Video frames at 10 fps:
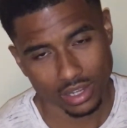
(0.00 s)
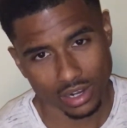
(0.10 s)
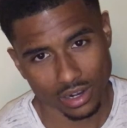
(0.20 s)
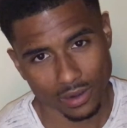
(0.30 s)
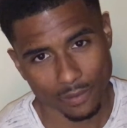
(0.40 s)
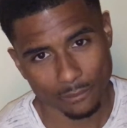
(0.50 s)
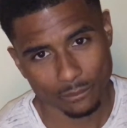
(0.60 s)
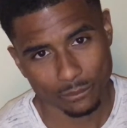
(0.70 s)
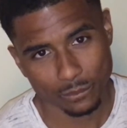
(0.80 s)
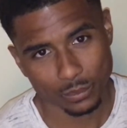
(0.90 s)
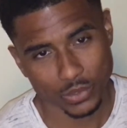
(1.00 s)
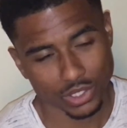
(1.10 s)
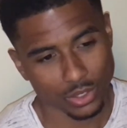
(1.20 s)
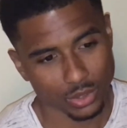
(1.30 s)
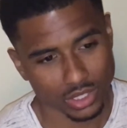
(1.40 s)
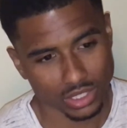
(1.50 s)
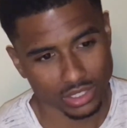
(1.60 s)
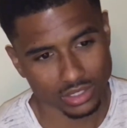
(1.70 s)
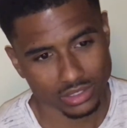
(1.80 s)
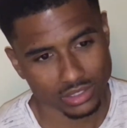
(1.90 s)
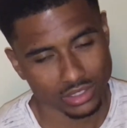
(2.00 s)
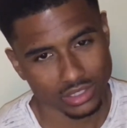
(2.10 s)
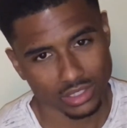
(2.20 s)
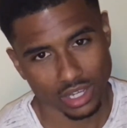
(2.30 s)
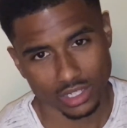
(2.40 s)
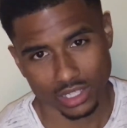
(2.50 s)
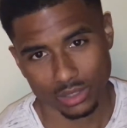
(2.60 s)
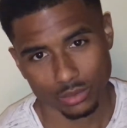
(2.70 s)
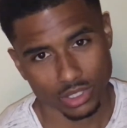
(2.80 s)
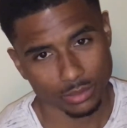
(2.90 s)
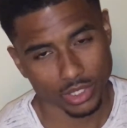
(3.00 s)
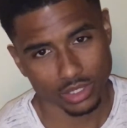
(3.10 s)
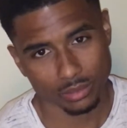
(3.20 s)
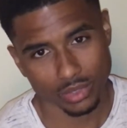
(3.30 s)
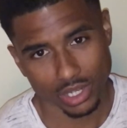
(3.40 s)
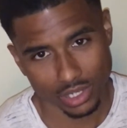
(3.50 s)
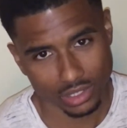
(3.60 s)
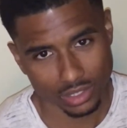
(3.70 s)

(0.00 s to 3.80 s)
um, and I can't really be compared.